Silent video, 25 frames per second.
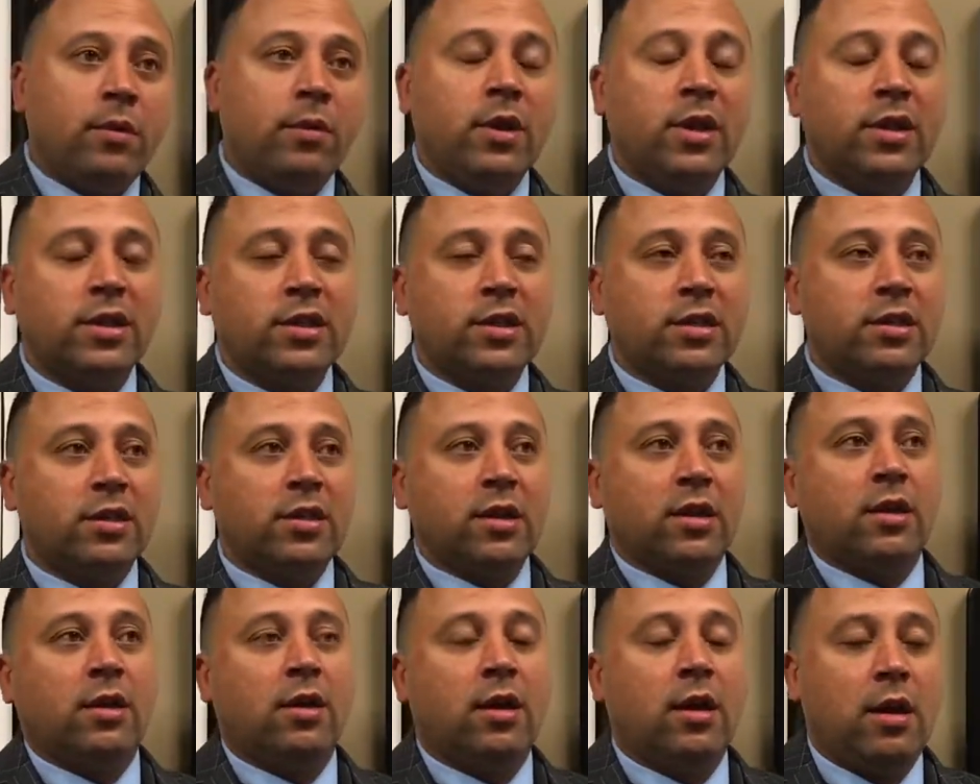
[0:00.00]
This is
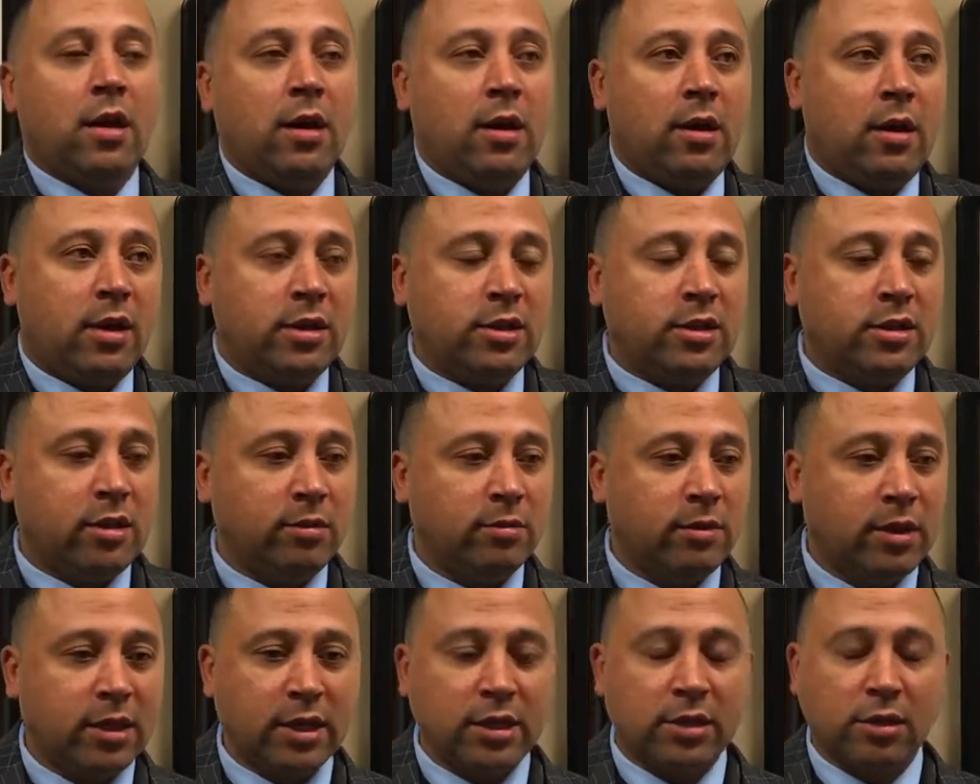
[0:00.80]
a
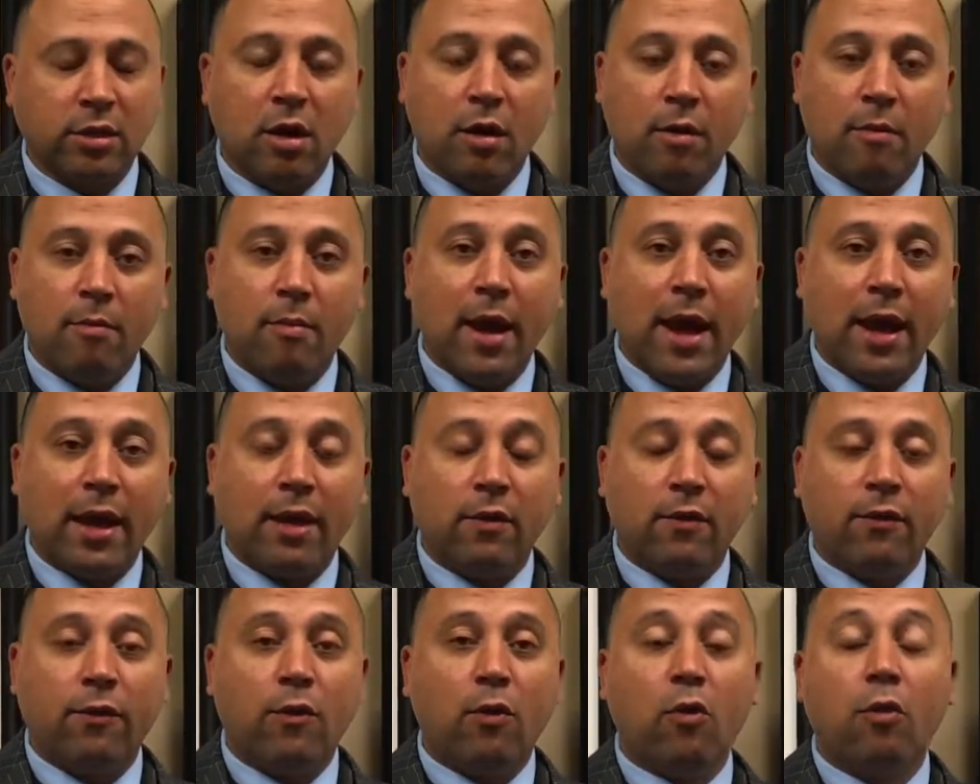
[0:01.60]
subject that's gone back
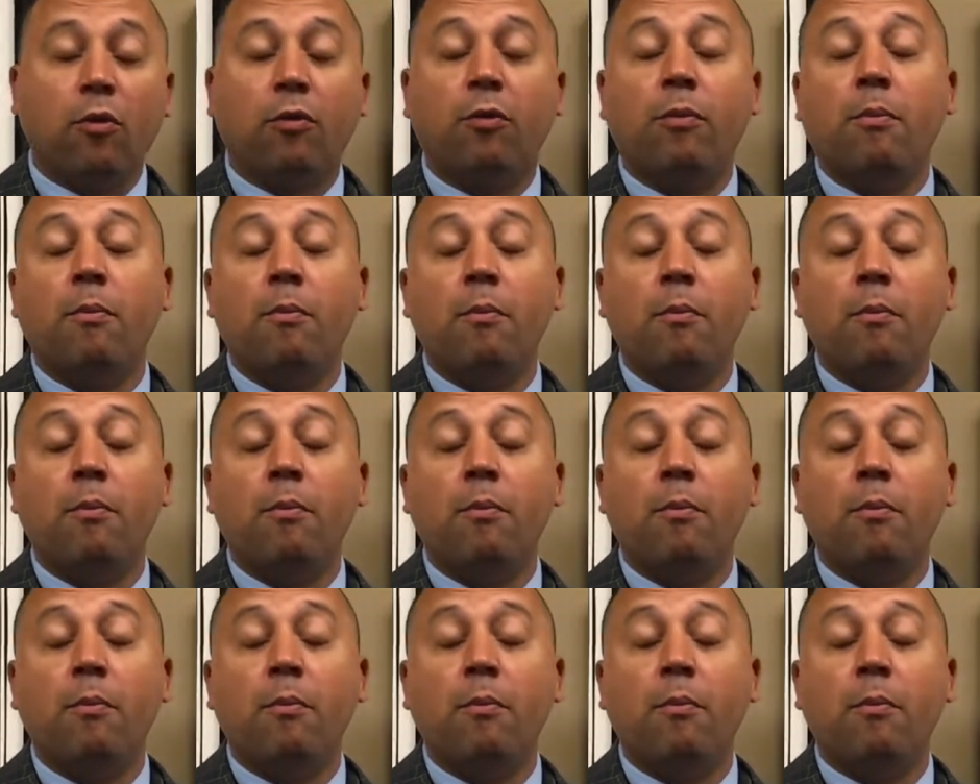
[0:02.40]
and forth.